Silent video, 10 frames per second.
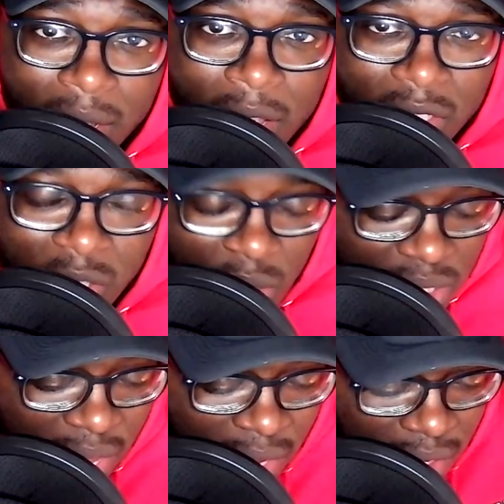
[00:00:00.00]
So it's
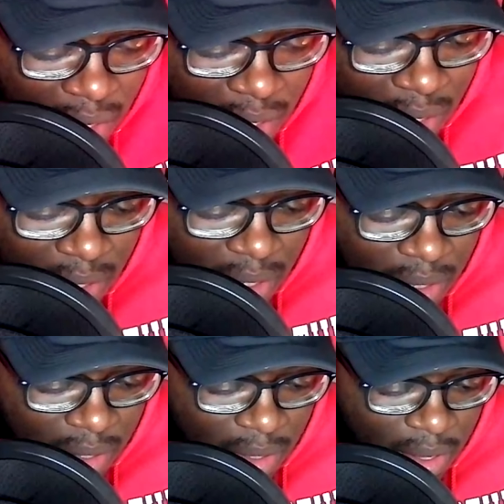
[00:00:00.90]
like
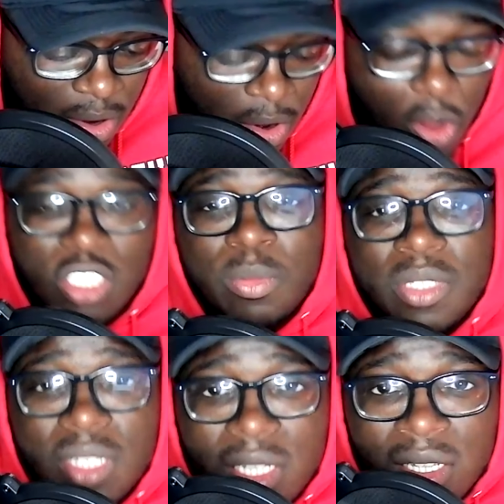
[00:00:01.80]

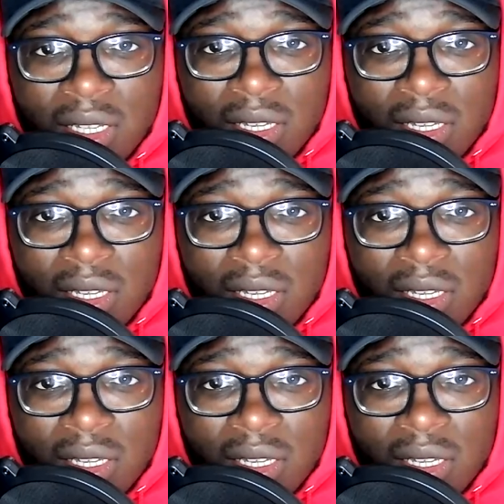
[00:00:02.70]
ultimately